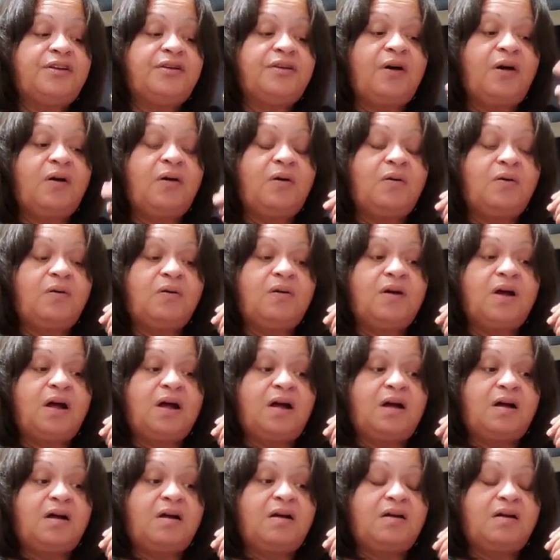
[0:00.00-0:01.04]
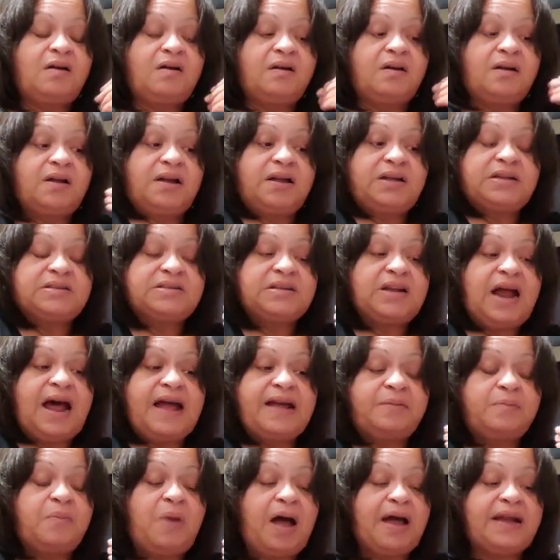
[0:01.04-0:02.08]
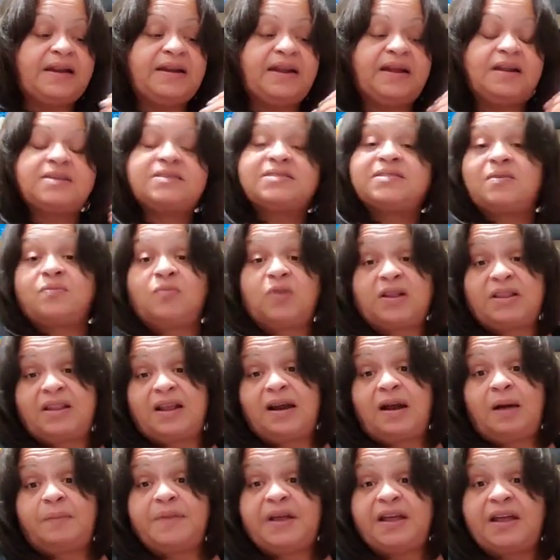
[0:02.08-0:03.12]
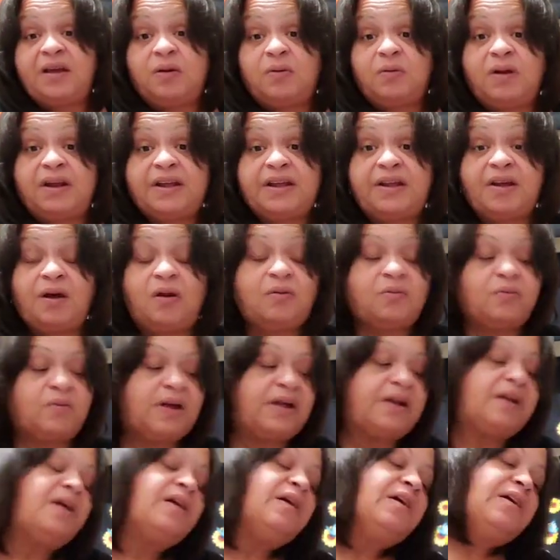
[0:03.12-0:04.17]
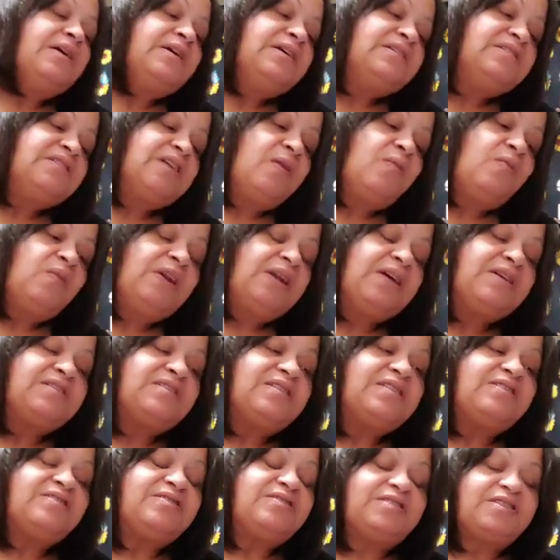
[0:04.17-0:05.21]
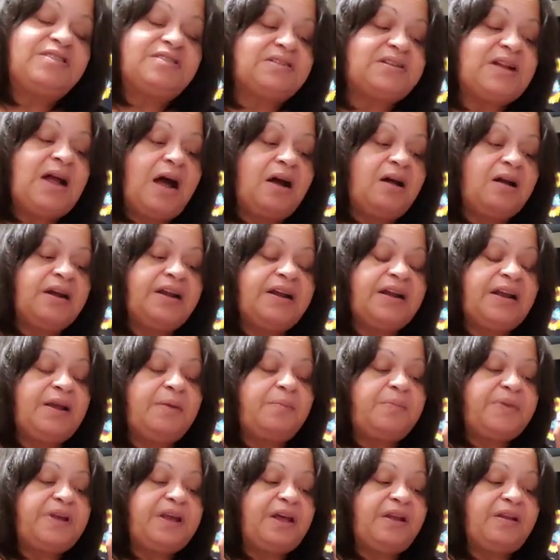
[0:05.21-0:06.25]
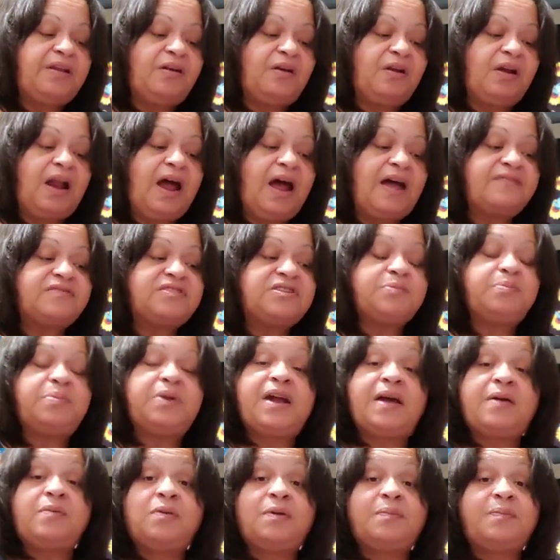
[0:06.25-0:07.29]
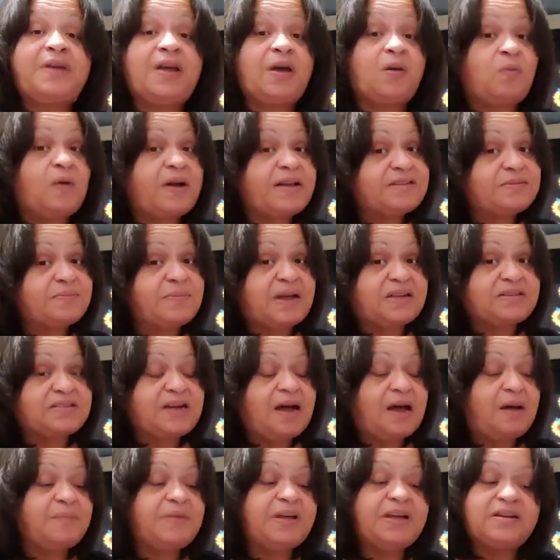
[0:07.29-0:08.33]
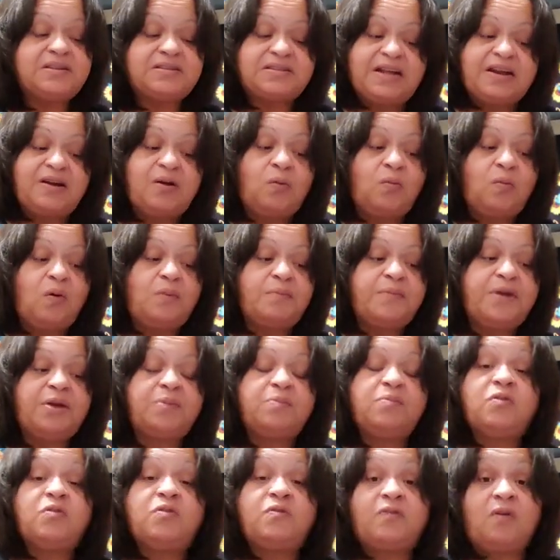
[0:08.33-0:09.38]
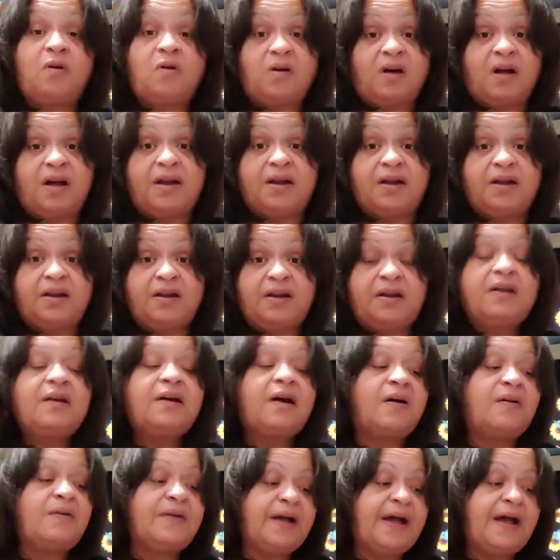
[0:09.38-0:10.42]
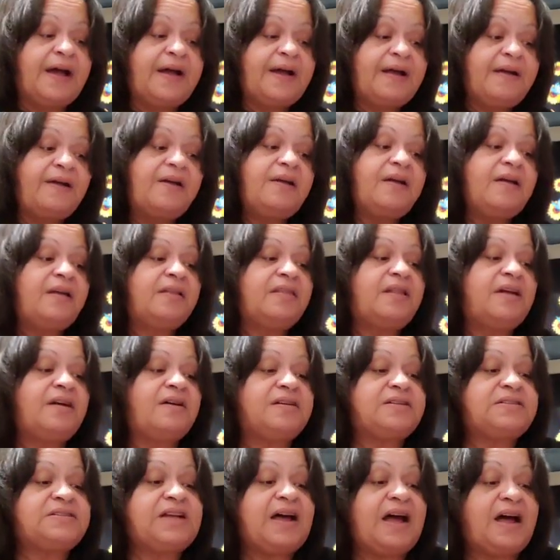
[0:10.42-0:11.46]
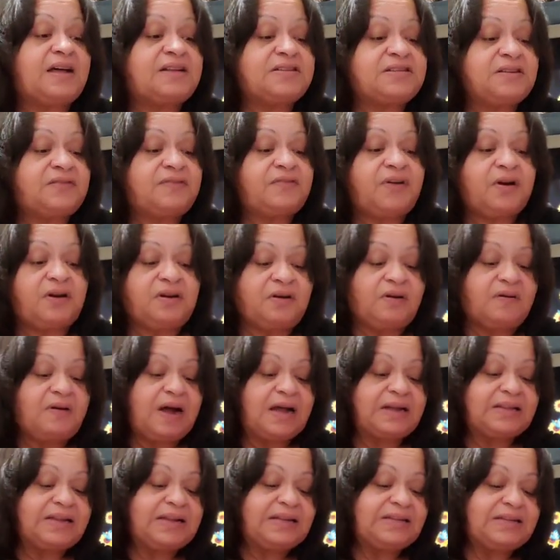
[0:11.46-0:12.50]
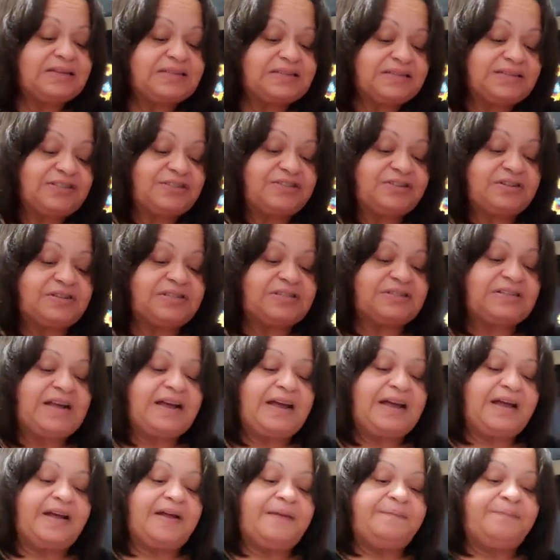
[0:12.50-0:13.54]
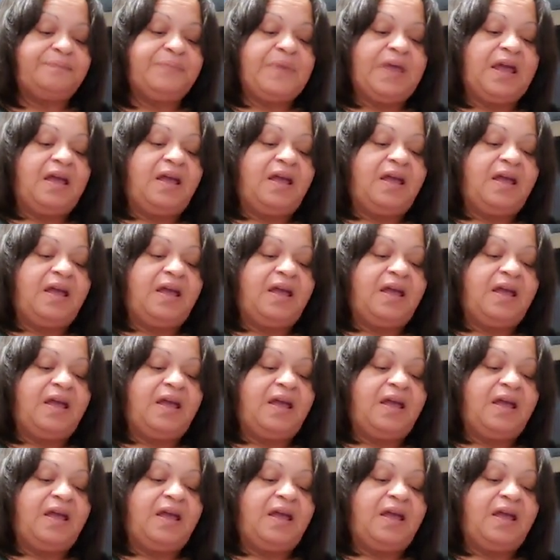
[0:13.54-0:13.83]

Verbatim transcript: you know, uh, is like-minded, someone that I'm equally yoked with, someone that's just not going to keep me in their life to play with me and waste my time because they don't want me to move on. Okay? There's that. So Virgo, I think this is your stand.